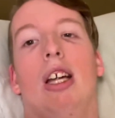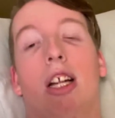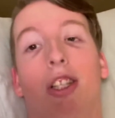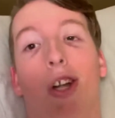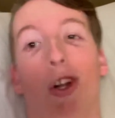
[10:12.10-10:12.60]

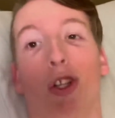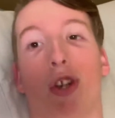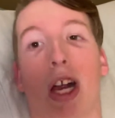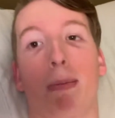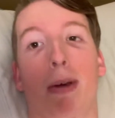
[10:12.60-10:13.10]
so, I'm gonna
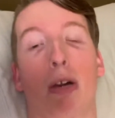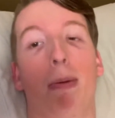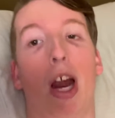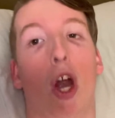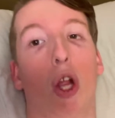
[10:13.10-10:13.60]
try to go to
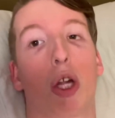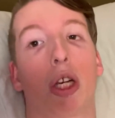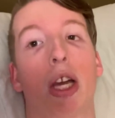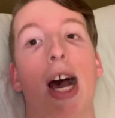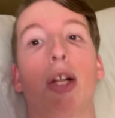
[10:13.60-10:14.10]
bed early
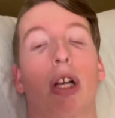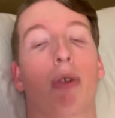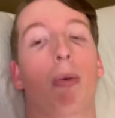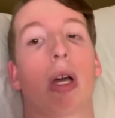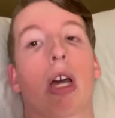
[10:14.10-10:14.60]
tonight so I can
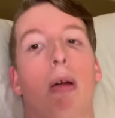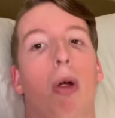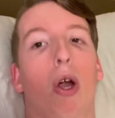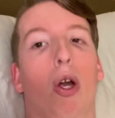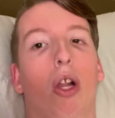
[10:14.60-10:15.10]
wake up
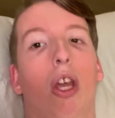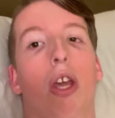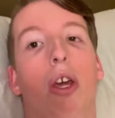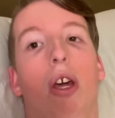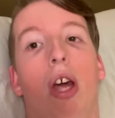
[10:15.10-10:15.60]
early
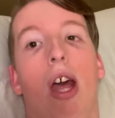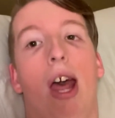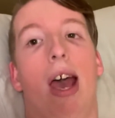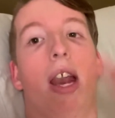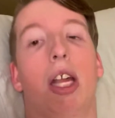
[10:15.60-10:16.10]

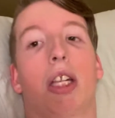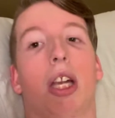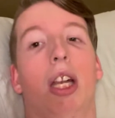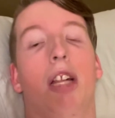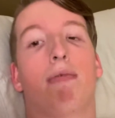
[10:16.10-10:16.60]
edit
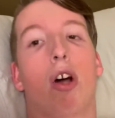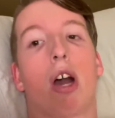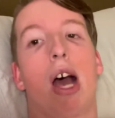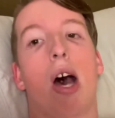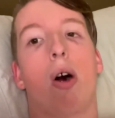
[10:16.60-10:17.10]
this vlog
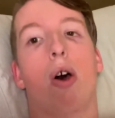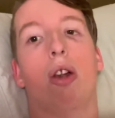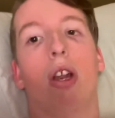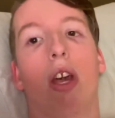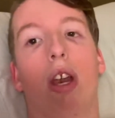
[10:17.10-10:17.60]
out
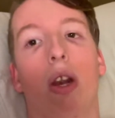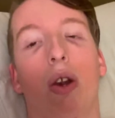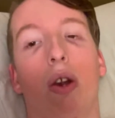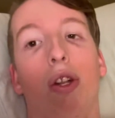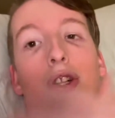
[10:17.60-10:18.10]
and then
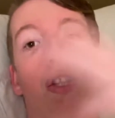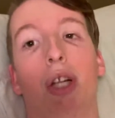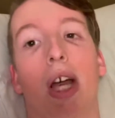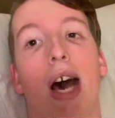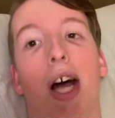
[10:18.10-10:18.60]
see you
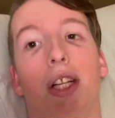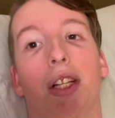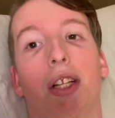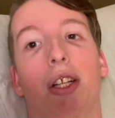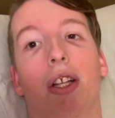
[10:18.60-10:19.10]
guys,
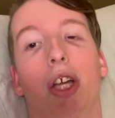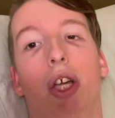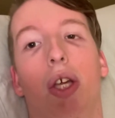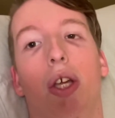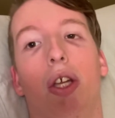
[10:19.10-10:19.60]

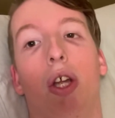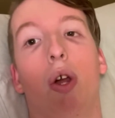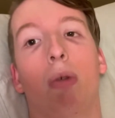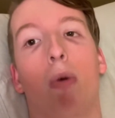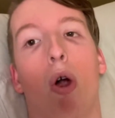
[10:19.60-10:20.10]
you know,
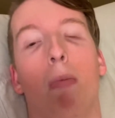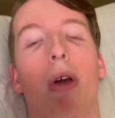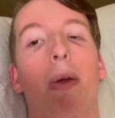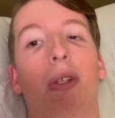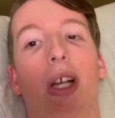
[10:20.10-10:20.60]
tomorrow. But
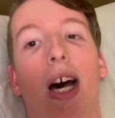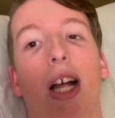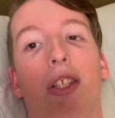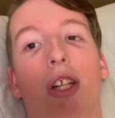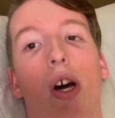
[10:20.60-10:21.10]
anyways,
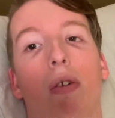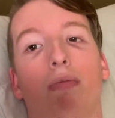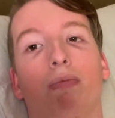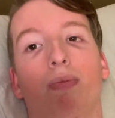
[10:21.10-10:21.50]
guys, so